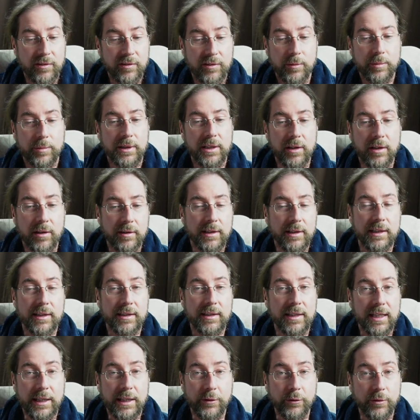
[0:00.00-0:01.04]
to be on that
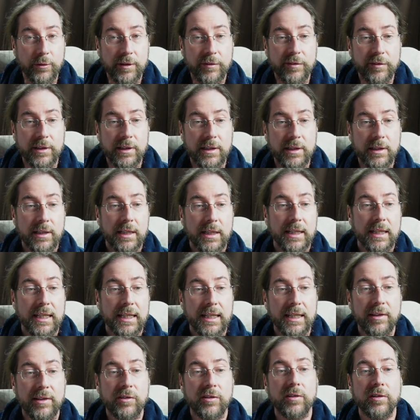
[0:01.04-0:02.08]
day driven,
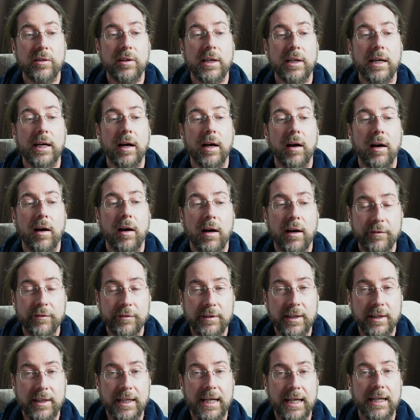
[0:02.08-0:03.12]
it's
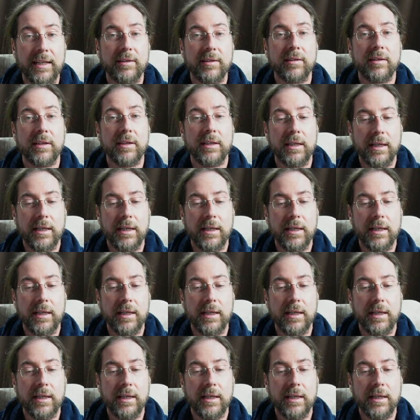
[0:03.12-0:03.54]
after that,